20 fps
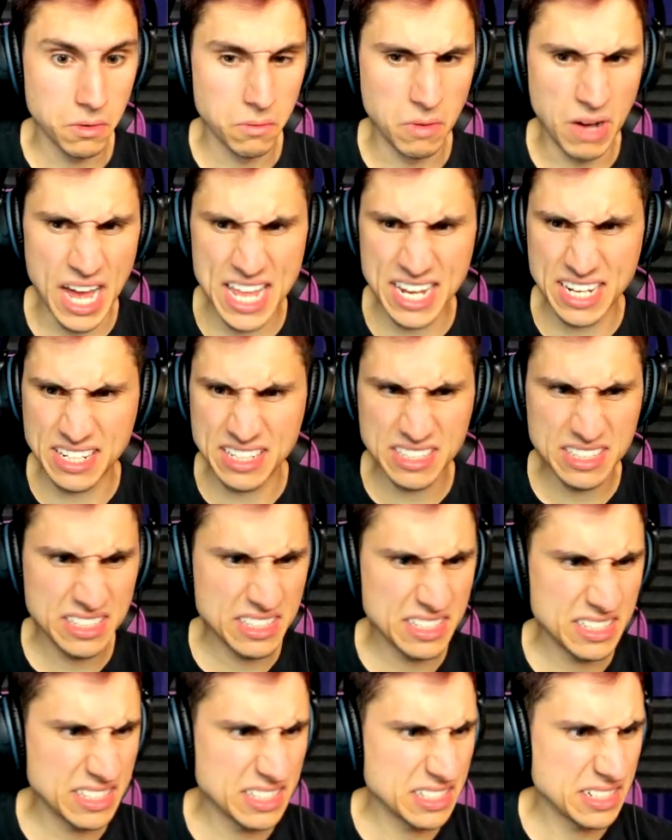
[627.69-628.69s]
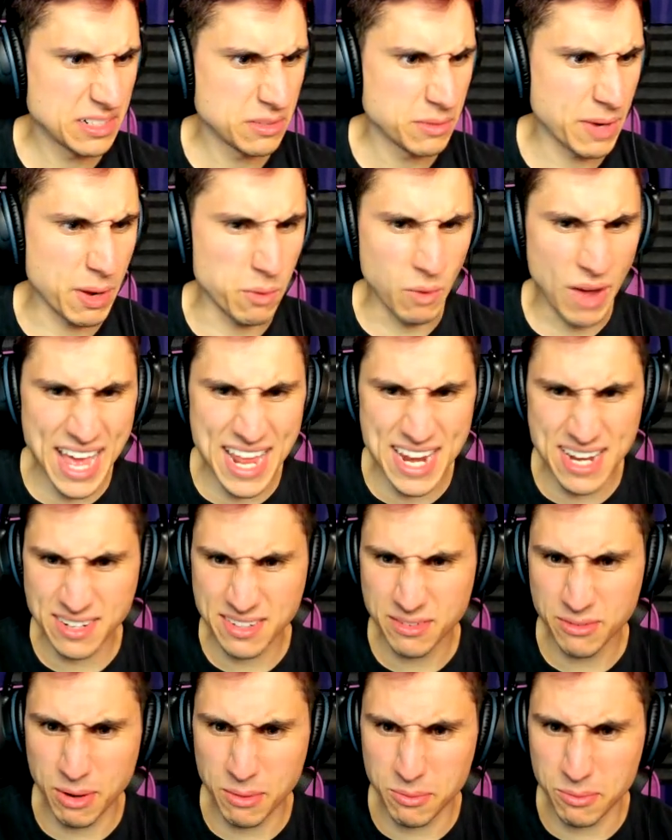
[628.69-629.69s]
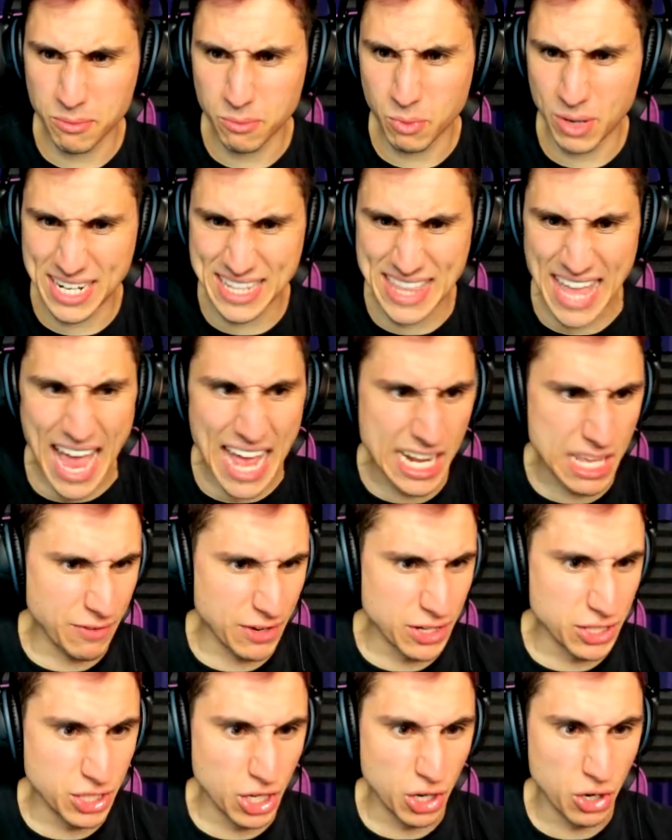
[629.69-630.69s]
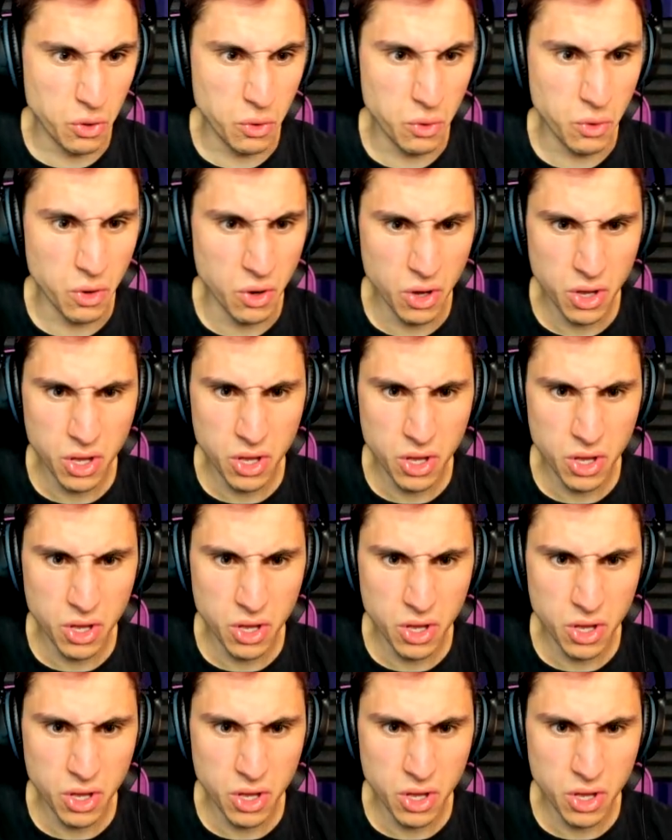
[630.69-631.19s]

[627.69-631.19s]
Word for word: What? Wait, what? What, what did that even do?